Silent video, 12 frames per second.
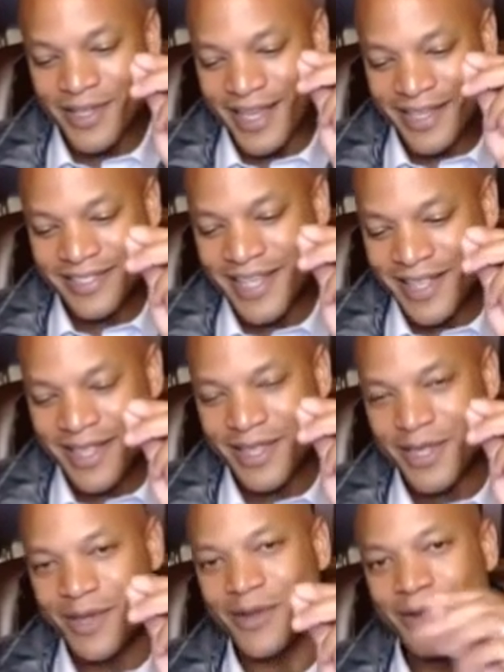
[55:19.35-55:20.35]
King said, that
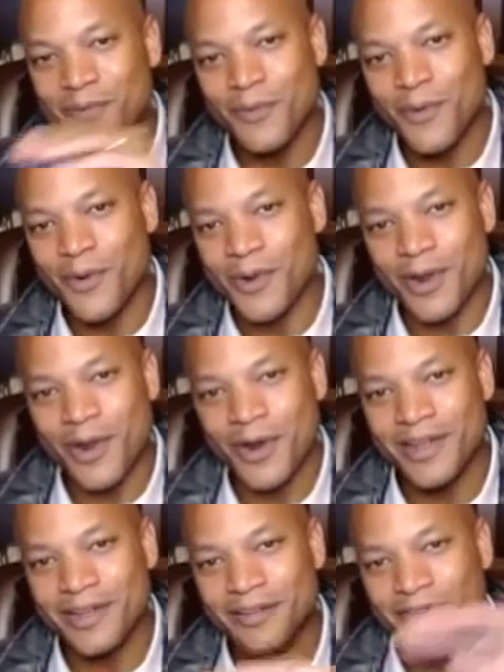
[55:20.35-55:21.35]
the moral
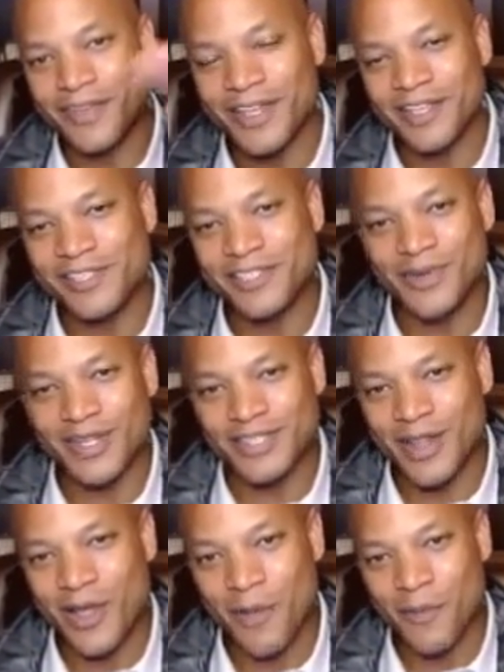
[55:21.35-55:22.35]
arc of history is
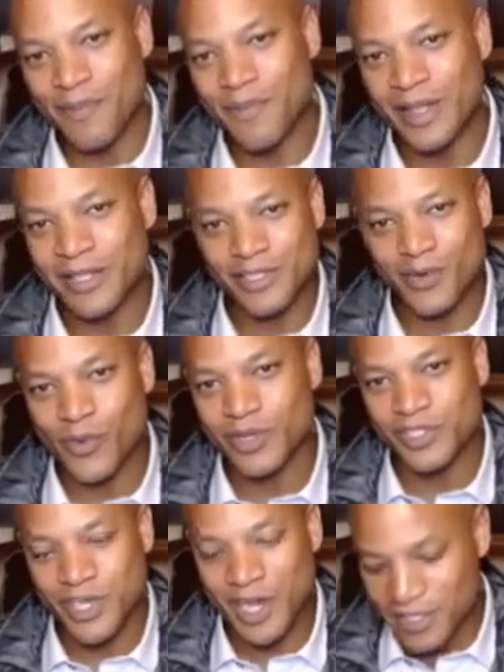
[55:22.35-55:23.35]
long, but it bends
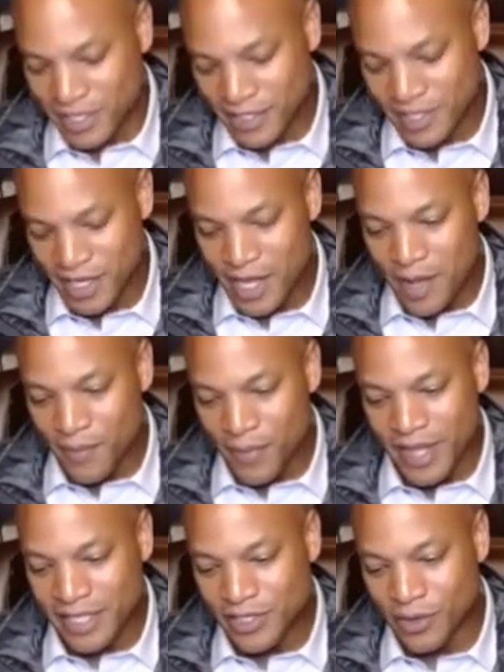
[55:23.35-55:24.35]
towards justice. But
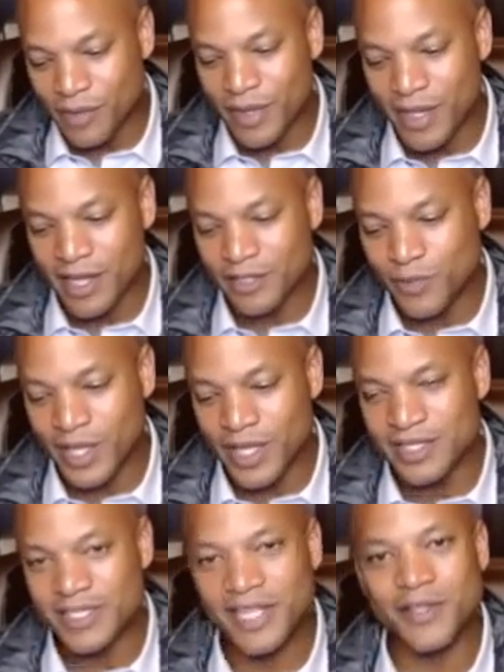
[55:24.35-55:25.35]
that's only because we
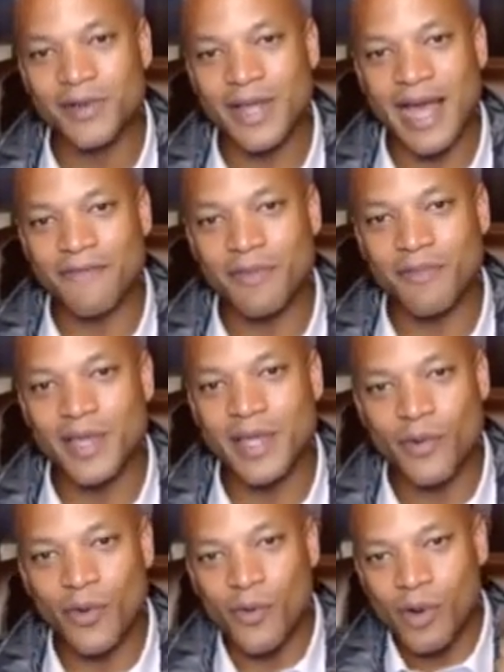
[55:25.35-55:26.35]
continue to have the
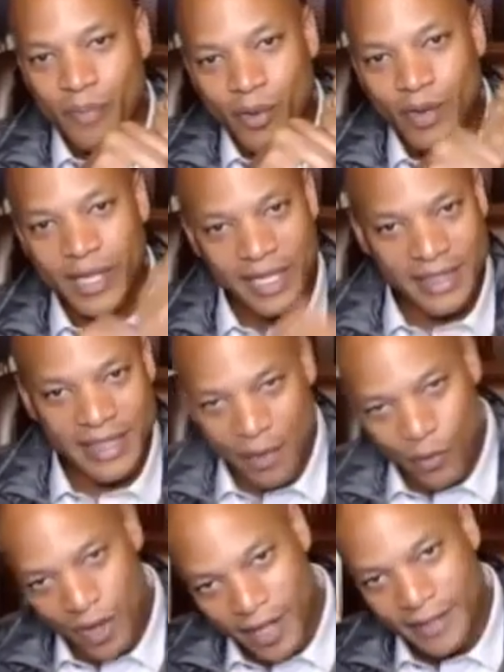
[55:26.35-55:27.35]
people who are pulling it that
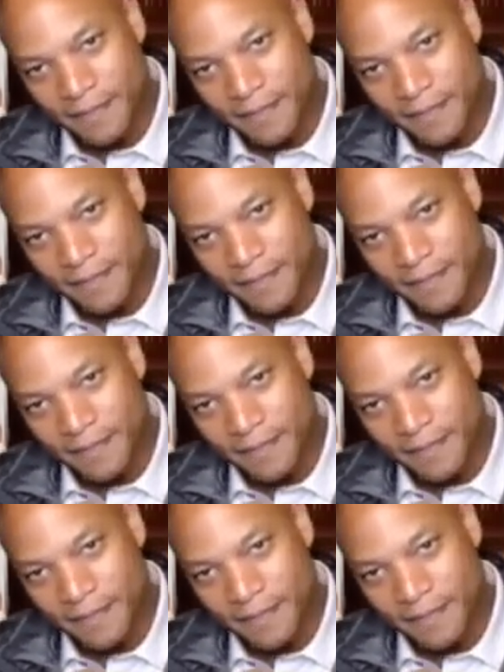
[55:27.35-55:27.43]
way.